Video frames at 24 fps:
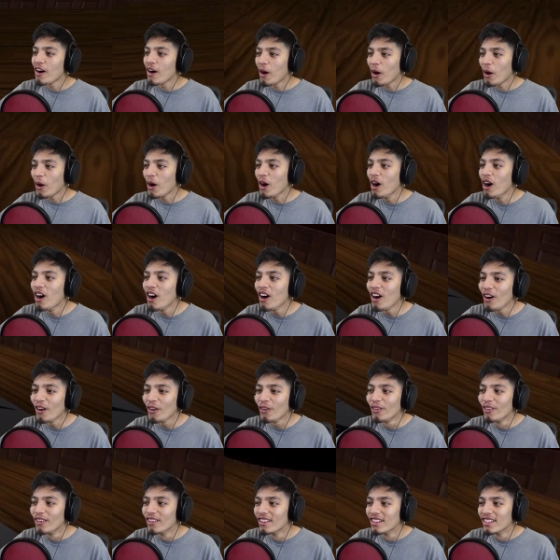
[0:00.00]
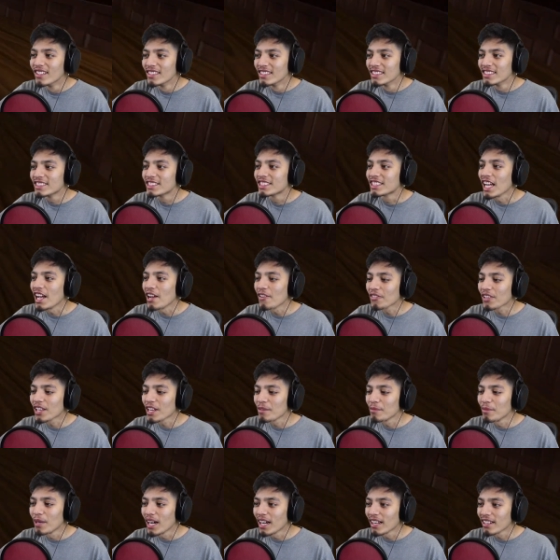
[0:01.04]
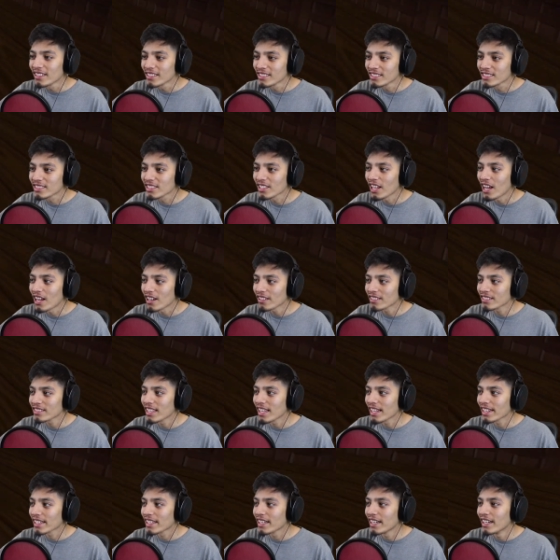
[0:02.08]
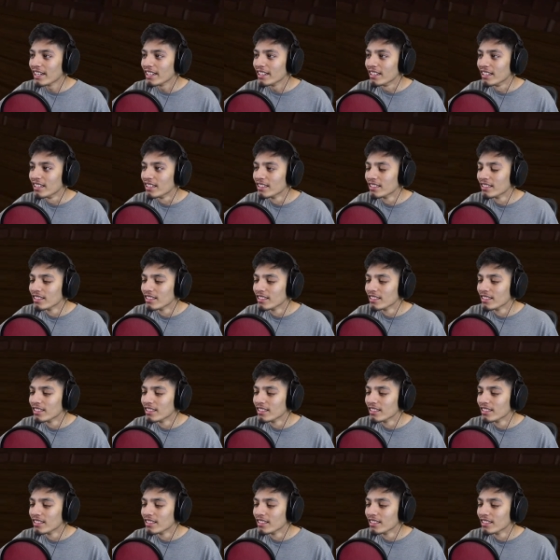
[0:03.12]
Oh, Jeff came out and slaughtered that guy.